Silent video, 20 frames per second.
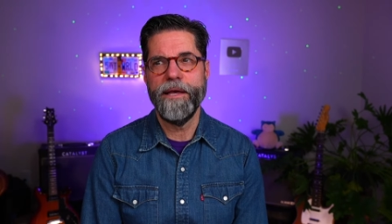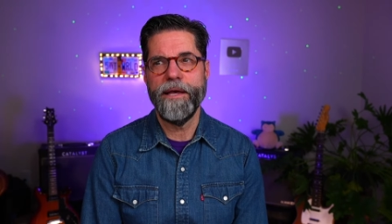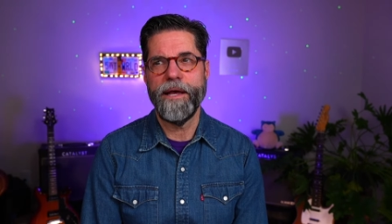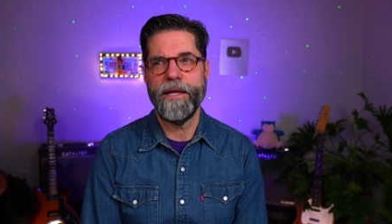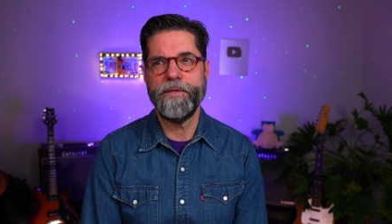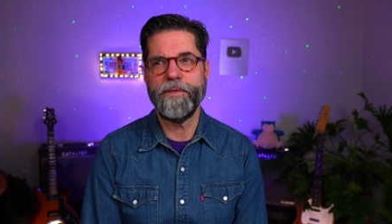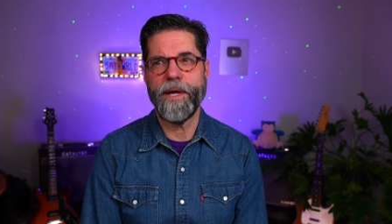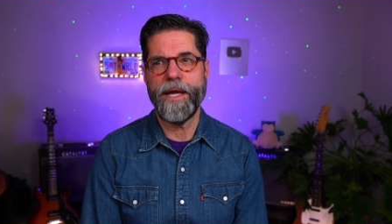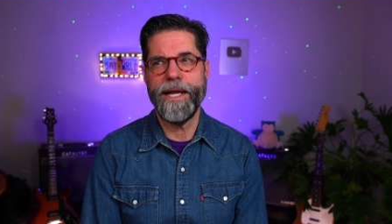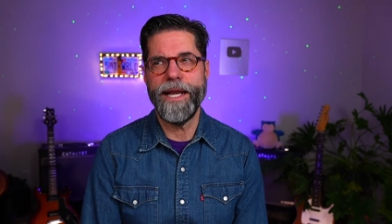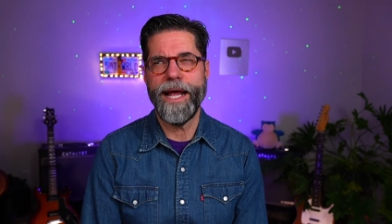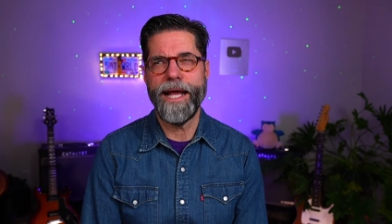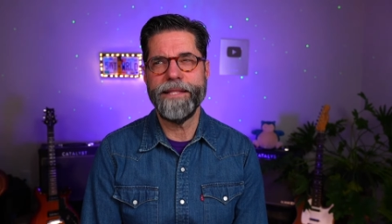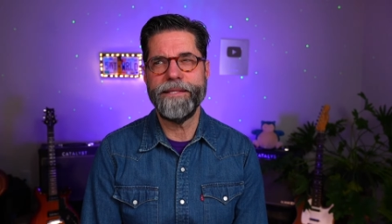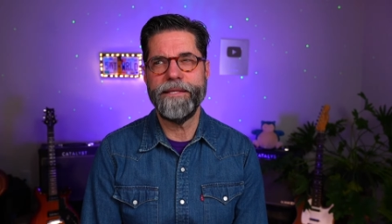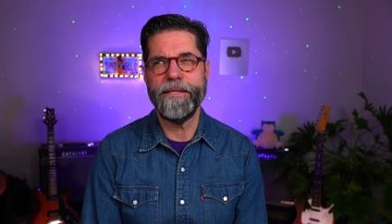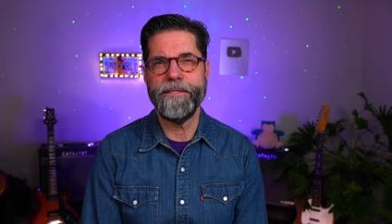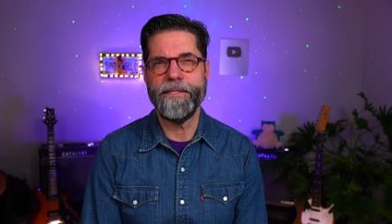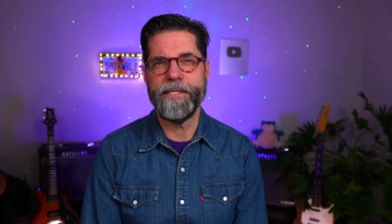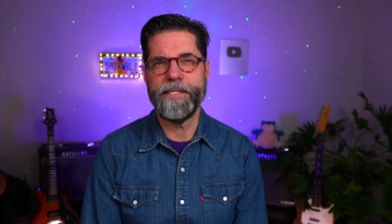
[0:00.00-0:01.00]
I try
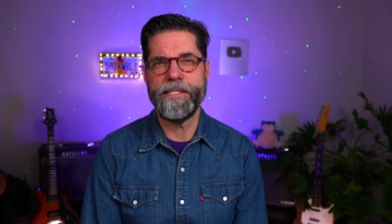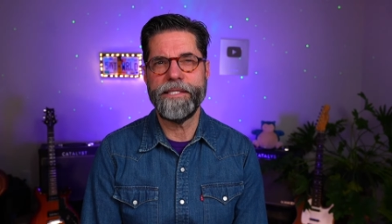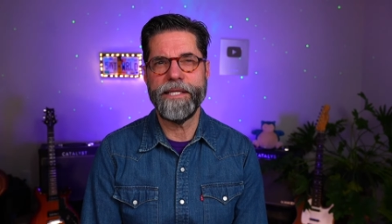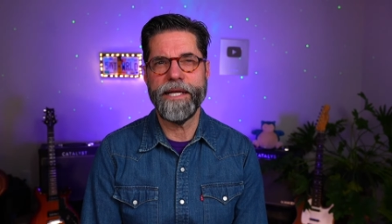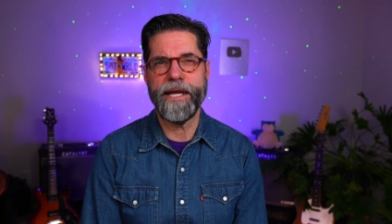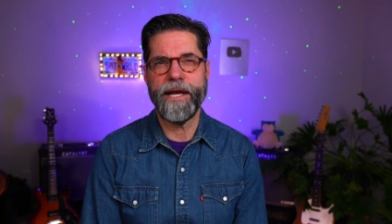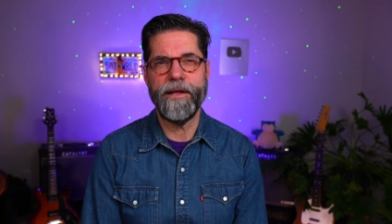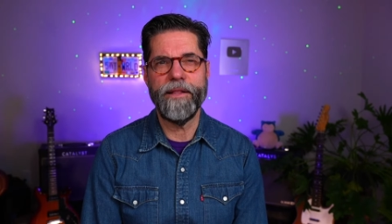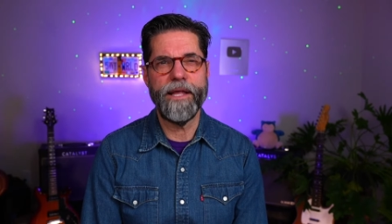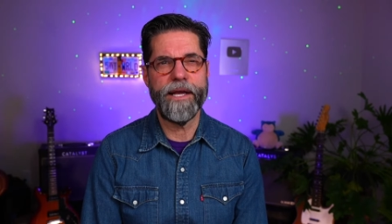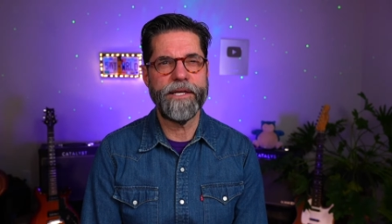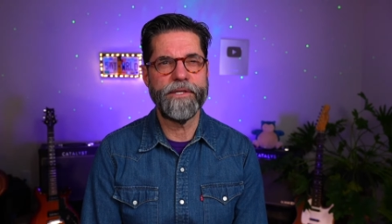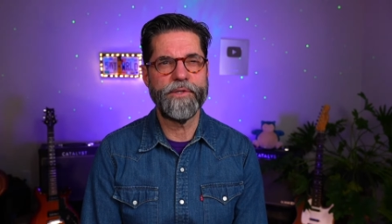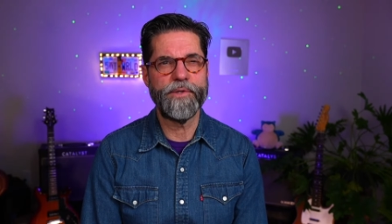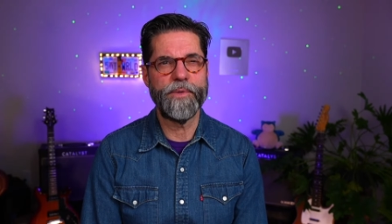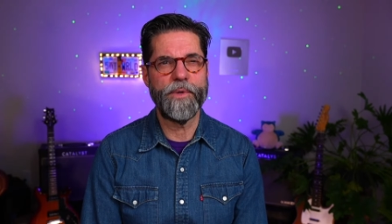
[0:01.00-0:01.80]
not to stick out like a sore